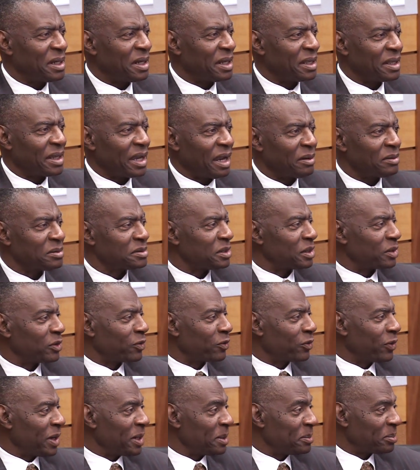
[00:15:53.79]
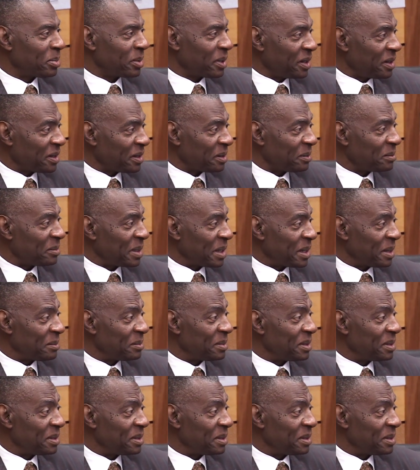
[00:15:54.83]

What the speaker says: That guy was a great player, man.